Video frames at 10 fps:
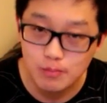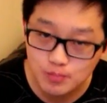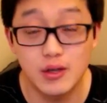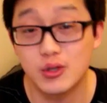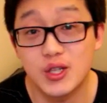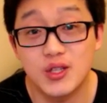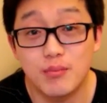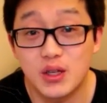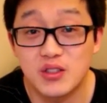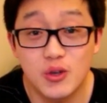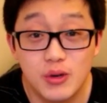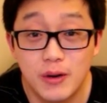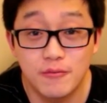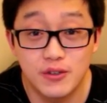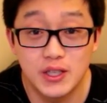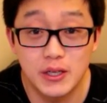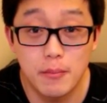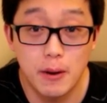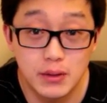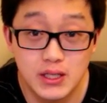There's just something so comforting
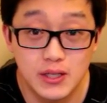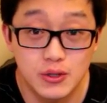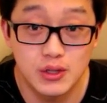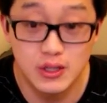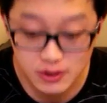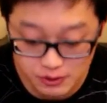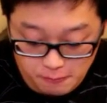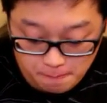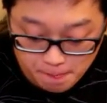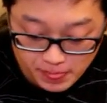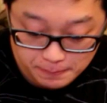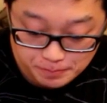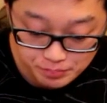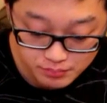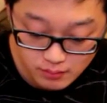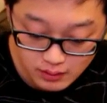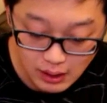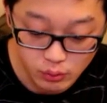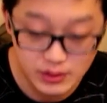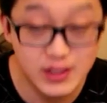about potatoes in a stew.
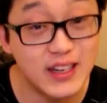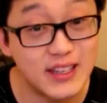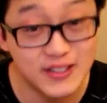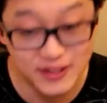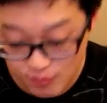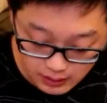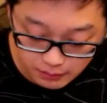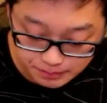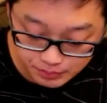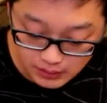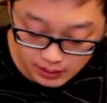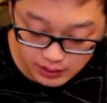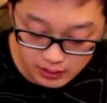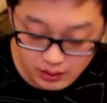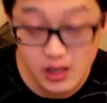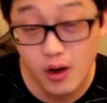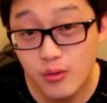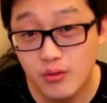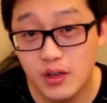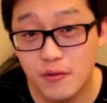That was delicious. Now, I think the
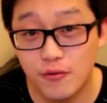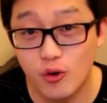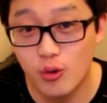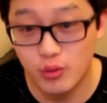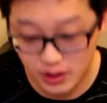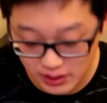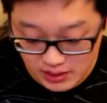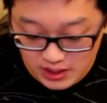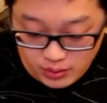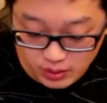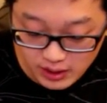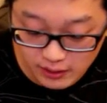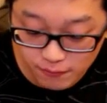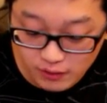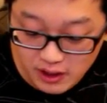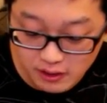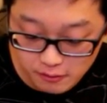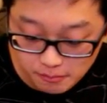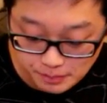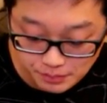only flaw with this dish which I can find
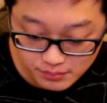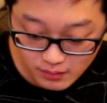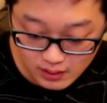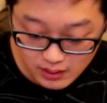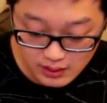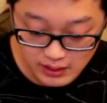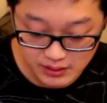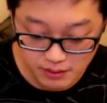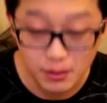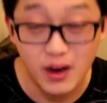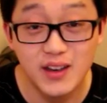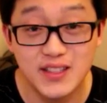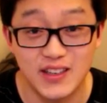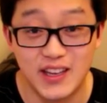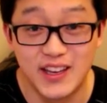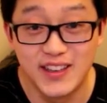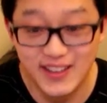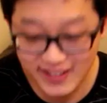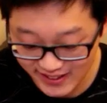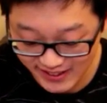is the parsley.
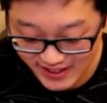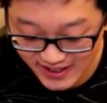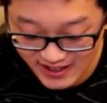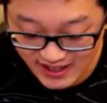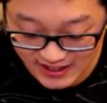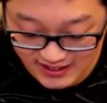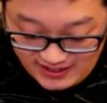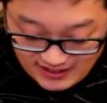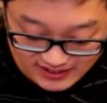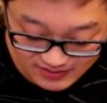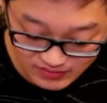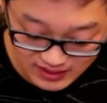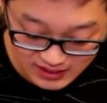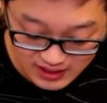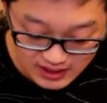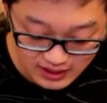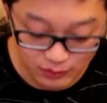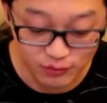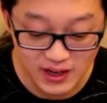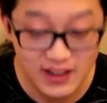
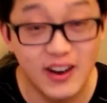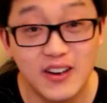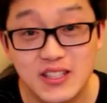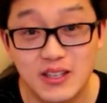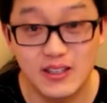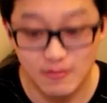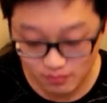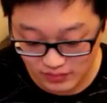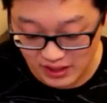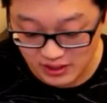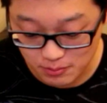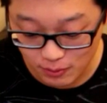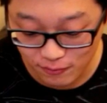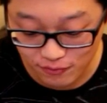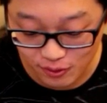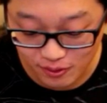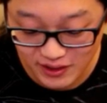It's really hard to get a spoonful.